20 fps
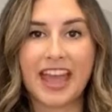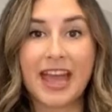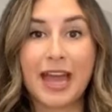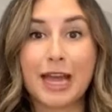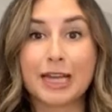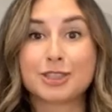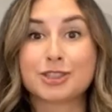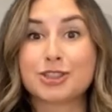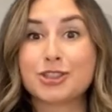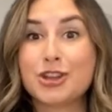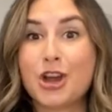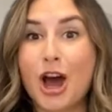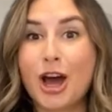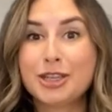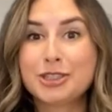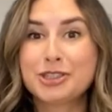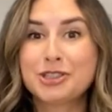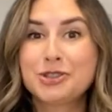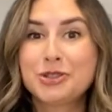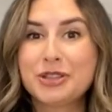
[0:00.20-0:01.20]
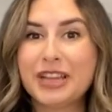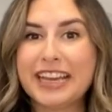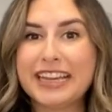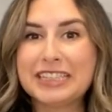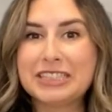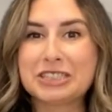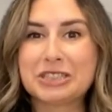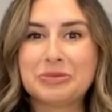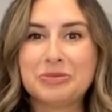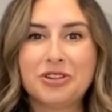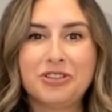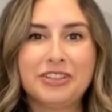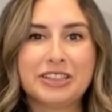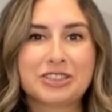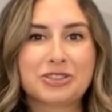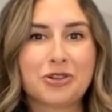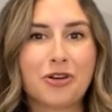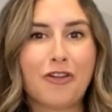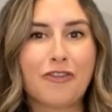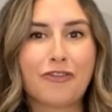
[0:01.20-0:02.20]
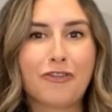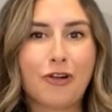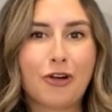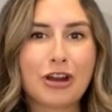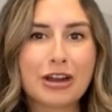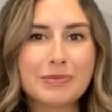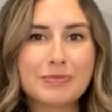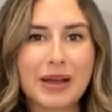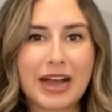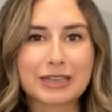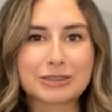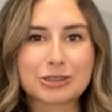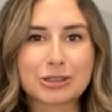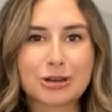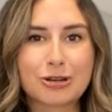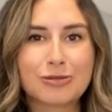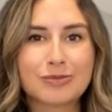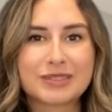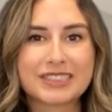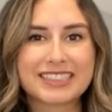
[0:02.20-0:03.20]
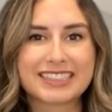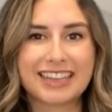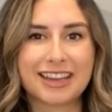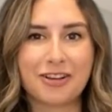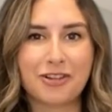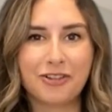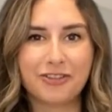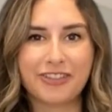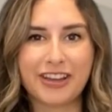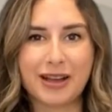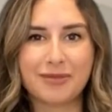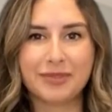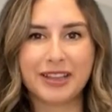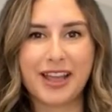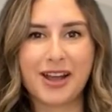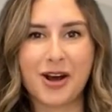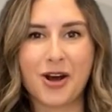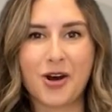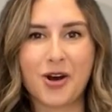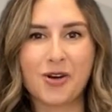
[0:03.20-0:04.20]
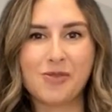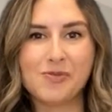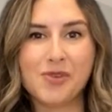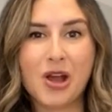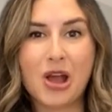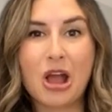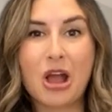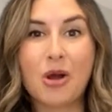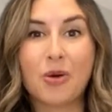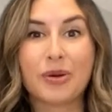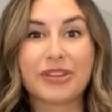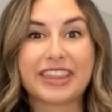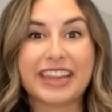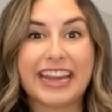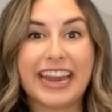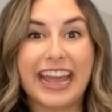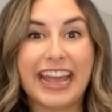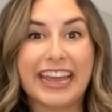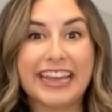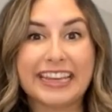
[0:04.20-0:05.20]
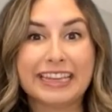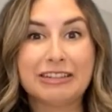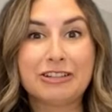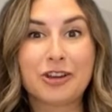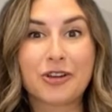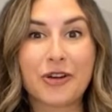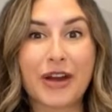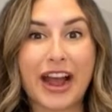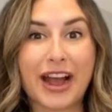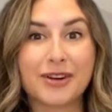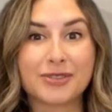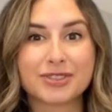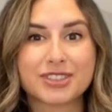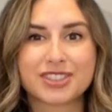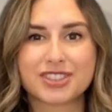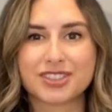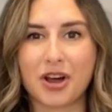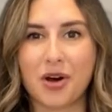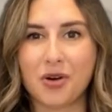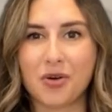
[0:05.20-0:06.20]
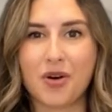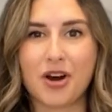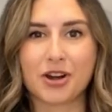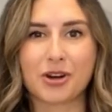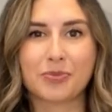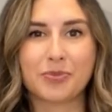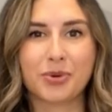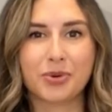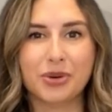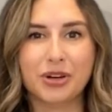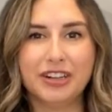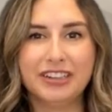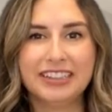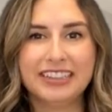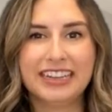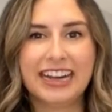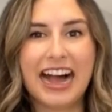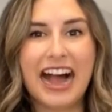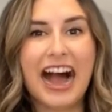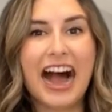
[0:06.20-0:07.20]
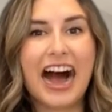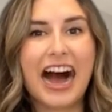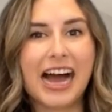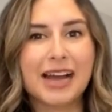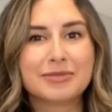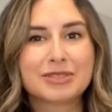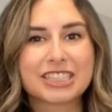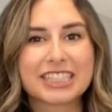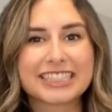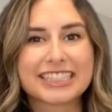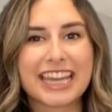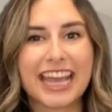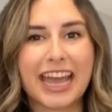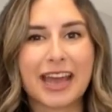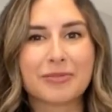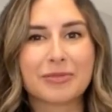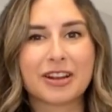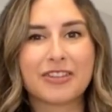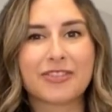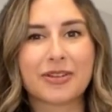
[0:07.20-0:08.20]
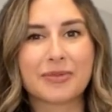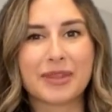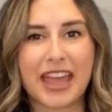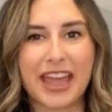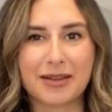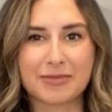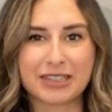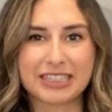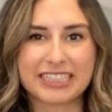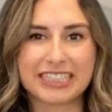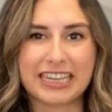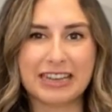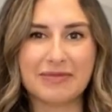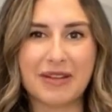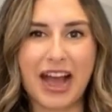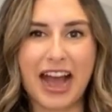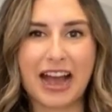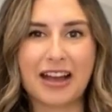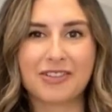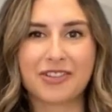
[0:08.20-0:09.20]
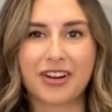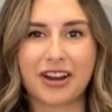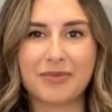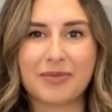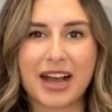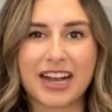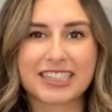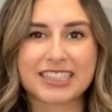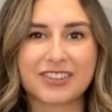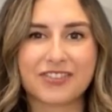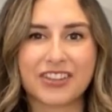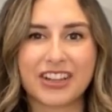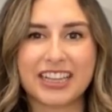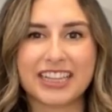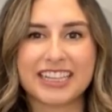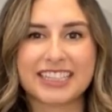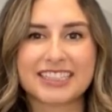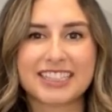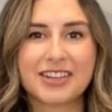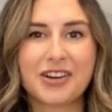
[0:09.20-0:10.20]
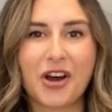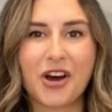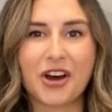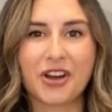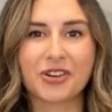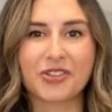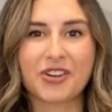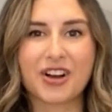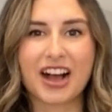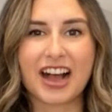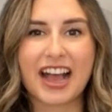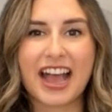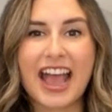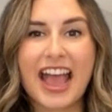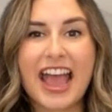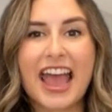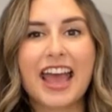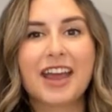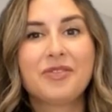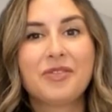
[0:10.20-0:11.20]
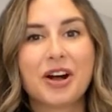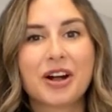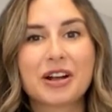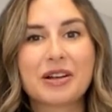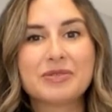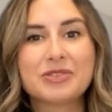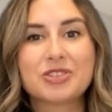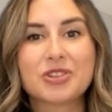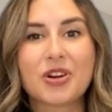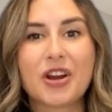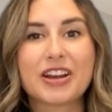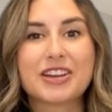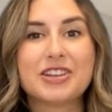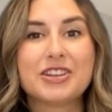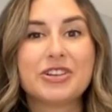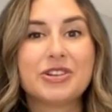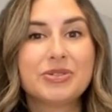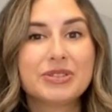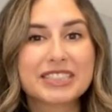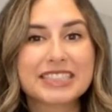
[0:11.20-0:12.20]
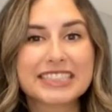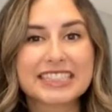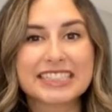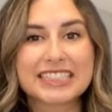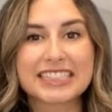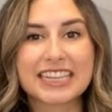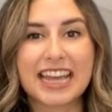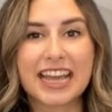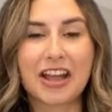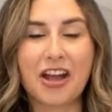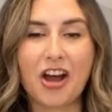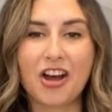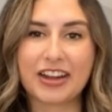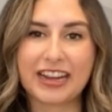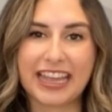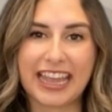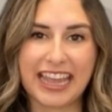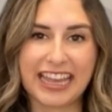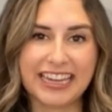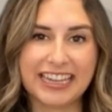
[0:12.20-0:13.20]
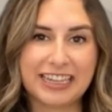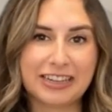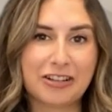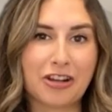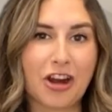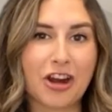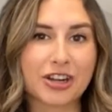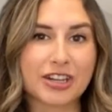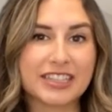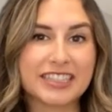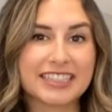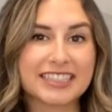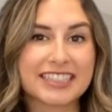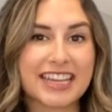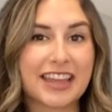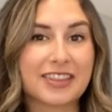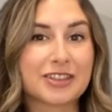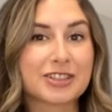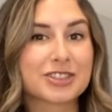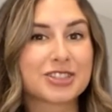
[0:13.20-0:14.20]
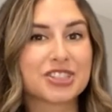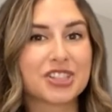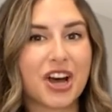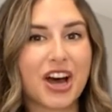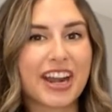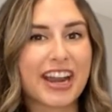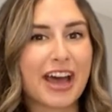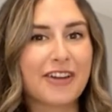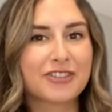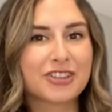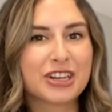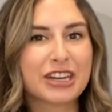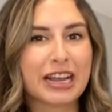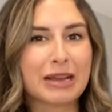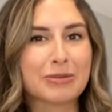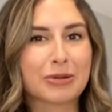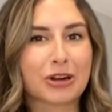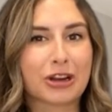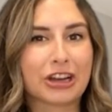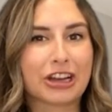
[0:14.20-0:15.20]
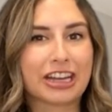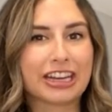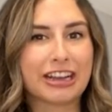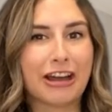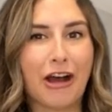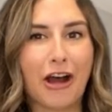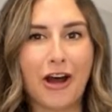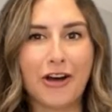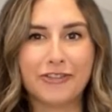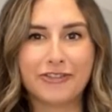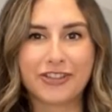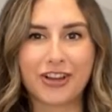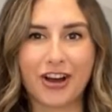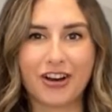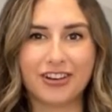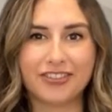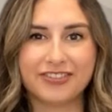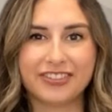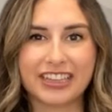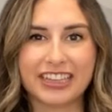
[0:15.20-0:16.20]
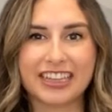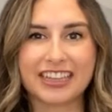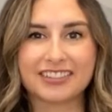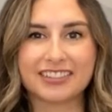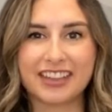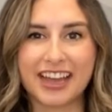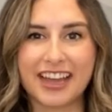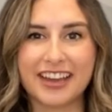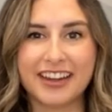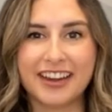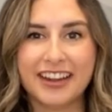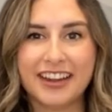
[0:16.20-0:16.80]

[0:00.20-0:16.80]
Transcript: It's not too late to move into a 4-bedroom single-family home with an in-ground saltwater pool. I'm Chelsea Hamre from the Hamre team at RE/MAX Affiliates in Ottawa, and welcome to our newest listing on Acadian Gardens in the sought-after neighborhood of Convent Glen.